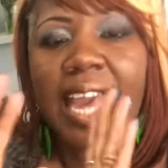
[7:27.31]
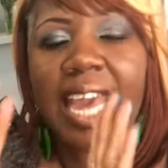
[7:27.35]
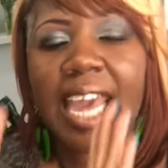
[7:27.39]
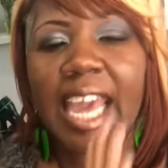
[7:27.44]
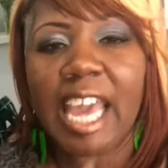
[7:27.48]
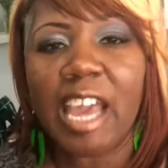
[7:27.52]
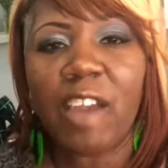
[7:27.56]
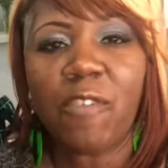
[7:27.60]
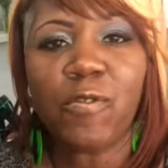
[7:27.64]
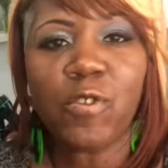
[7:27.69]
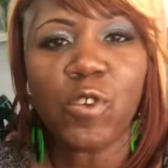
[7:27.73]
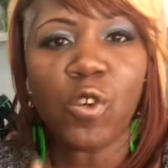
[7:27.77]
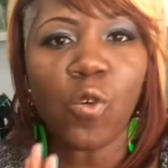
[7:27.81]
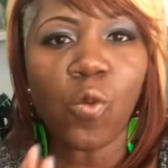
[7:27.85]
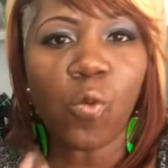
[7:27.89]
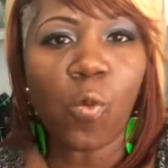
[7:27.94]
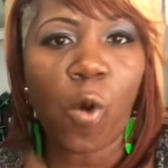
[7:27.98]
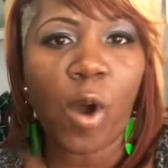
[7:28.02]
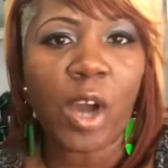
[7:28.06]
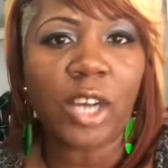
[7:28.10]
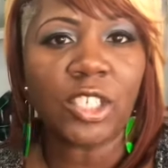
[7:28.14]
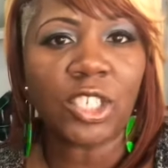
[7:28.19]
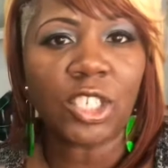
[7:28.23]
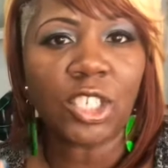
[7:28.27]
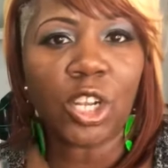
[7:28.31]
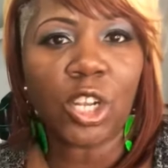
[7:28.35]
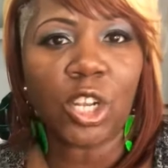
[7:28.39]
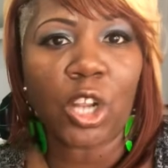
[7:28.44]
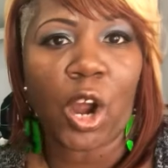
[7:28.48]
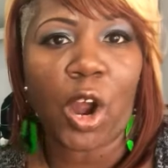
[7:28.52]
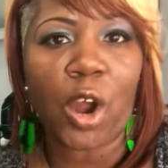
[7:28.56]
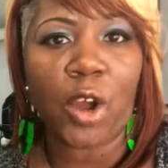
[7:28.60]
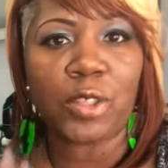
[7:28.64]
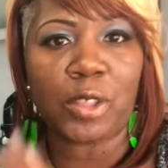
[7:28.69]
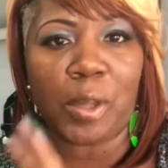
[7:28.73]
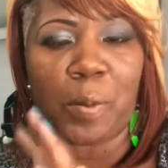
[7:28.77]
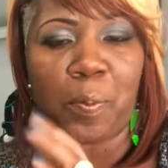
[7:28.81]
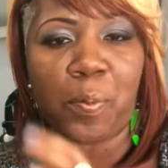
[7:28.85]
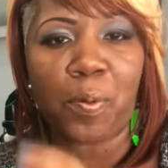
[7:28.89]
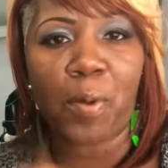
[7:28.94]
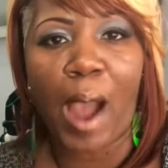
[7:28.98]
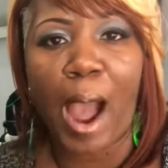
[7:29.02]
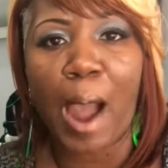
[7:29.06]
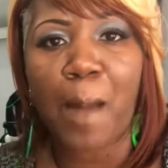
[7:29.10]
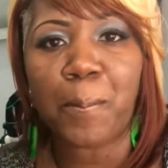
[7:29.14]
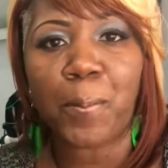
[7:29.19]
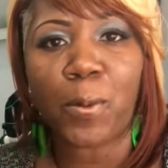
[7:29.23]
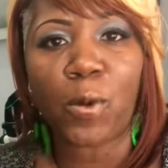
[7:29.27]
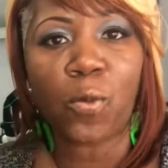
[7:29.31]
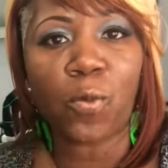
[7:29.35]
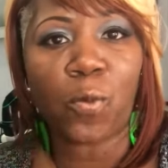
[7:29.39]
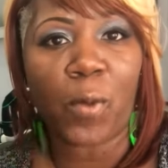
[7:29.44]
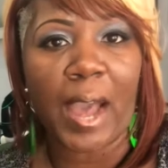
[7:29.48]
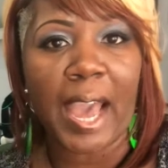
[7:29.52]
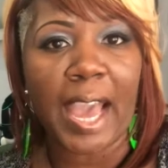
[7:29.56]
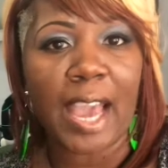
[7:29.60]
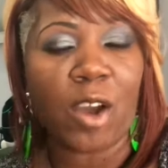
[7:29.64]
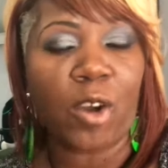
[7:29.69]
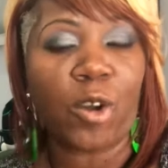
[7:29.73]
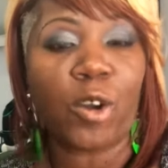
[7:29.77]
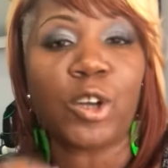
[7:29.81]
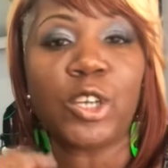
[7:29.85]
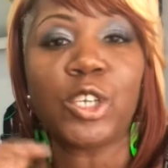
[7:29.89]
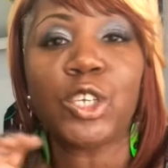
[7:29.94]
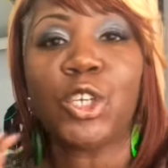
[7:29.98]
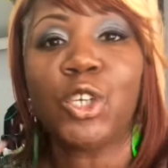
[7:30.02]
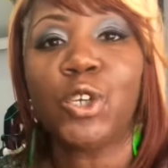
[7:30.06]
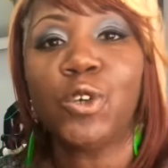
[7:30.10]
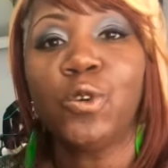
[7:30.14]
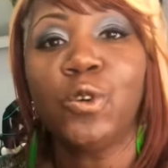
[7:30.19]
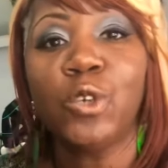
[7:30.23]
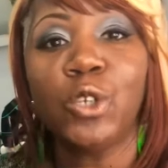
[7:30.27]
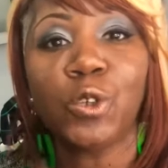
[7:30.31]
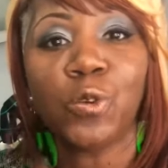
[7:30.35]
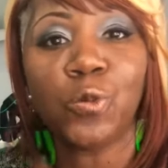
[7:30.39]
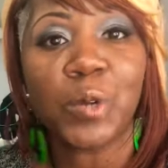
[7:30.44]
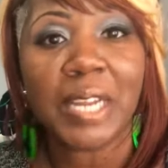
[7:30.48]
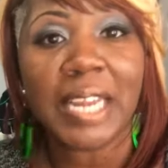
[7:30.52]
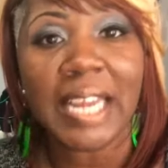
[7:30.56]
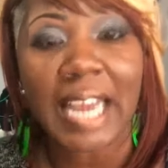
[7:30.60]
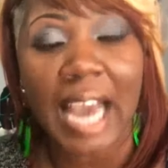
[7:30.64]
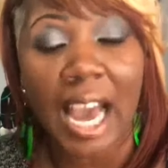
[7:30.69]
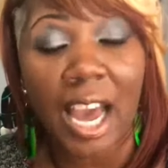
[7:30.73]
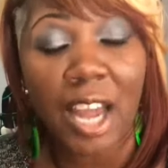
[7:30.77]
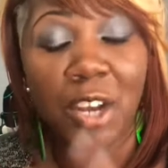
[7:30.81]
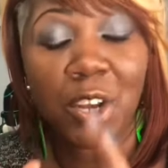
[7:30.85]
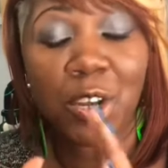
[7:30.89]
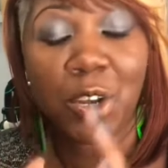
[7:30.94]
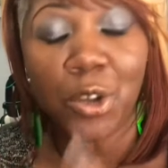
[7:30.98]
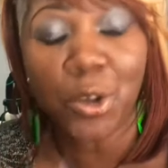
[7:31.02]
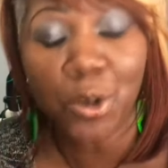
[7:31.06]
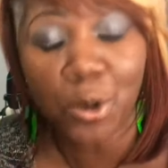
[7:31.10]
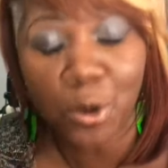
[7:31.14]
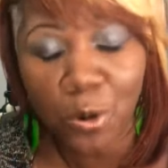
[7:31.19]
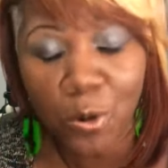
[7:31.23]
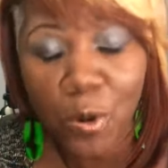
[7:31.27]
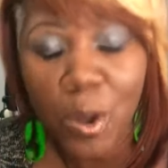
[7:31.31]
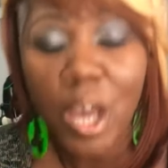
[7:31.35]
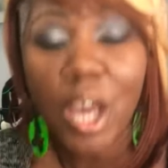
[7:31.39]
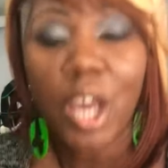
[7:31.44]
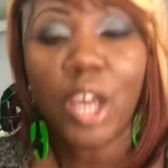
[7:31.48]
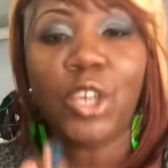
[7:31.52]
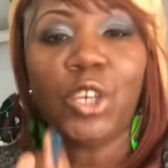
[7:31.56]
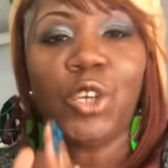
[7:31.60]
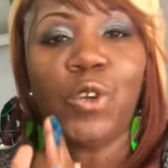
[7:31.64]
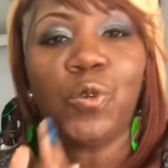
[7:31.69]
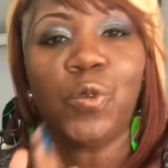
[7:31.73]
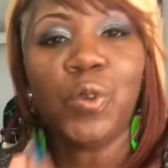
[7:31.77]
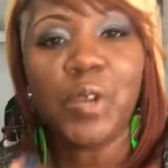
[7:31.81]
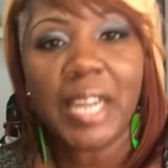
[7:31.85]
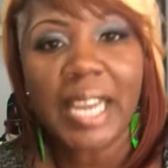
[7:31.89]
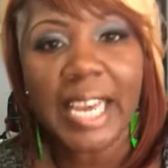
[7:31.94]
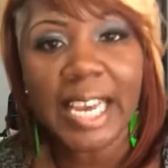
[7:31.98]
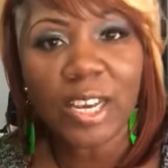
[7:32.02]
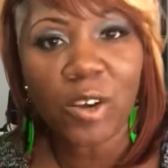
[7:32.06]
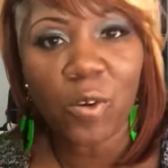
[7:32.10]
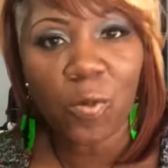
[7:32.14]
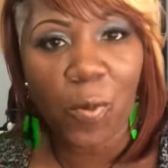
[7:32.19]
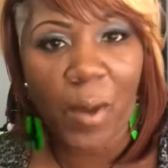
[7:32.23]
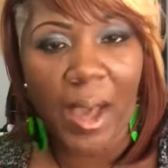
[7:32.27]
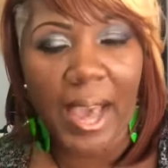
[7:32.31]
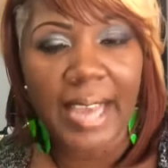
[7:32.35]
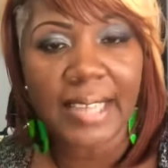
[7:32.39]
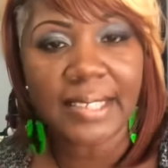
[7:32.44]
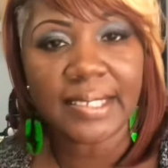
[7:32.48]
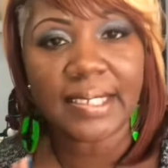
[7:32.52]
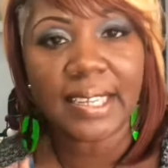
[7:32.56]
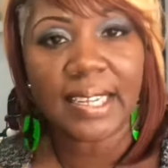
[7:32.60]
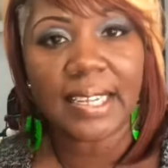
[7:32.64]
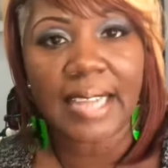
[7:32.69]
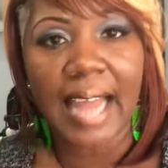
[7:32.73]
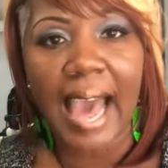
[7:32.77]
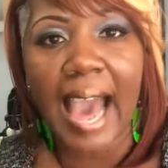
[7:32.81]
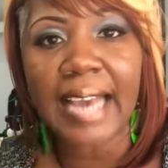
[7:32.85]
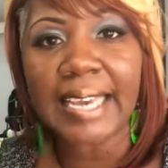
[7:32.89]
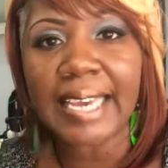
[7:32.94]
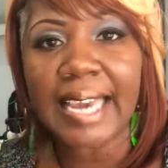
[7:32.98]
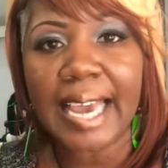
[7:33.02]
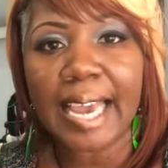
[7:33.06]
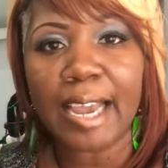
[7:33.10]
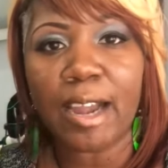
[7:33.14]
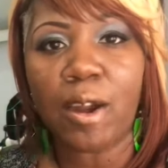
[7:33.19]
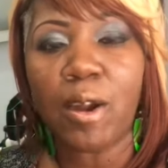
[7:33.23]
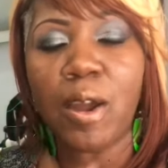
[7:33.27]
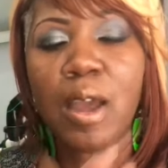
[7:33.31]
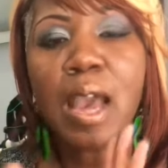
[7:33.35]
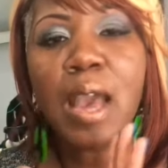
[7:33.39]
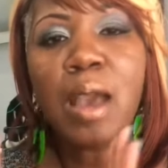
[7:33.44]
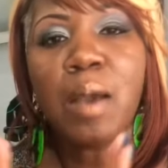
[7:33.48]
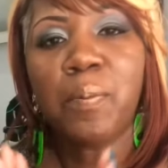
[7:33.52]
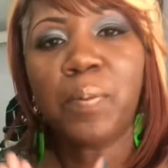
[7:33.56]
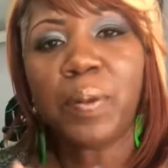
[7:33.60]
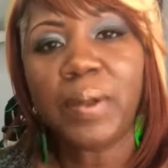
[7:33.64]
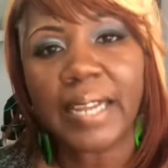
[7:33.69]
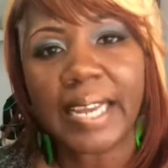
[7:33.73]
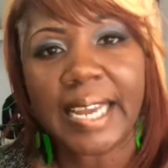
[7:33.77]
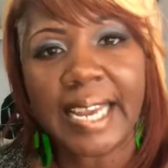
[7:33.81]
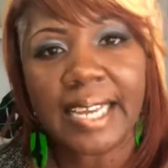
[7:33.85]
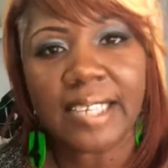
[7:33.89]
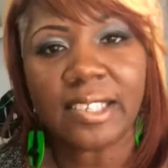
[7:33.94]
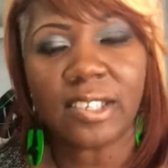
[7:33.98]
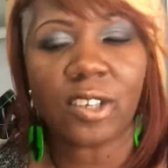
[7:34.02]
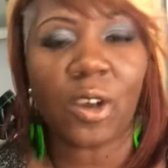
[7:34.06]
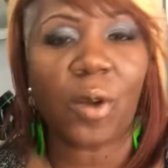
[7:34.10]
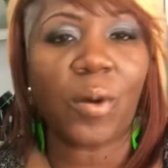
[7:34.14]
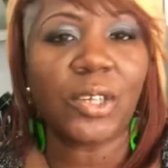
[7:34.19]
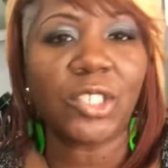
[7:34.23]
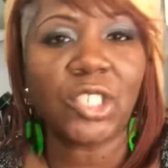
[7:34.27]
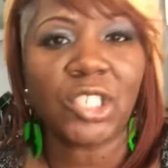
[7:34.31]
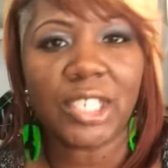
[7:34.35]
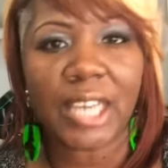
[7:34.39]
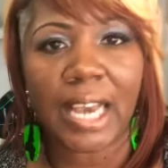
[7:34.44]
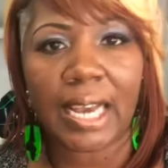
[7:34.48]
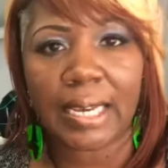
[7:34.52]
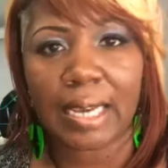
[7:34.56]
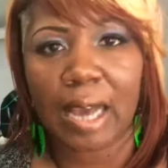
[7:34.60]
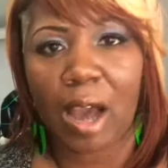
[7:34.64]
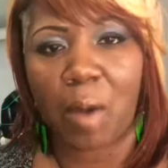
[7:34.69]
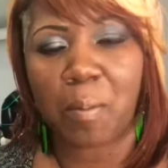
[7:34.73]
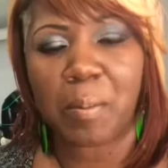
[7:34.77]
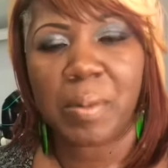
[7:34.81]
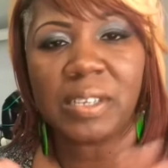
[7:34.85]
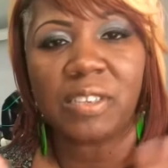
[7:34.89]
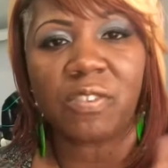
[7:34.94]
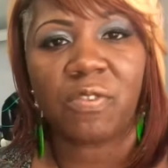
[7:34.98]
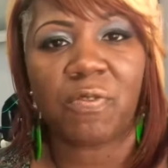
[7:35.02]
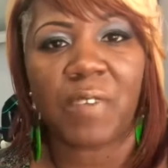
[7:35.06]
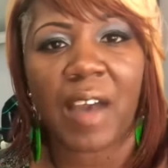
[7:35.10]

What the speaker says: If you want to learn the proper way or a new, unique way to lock hair, please go and check out Ms.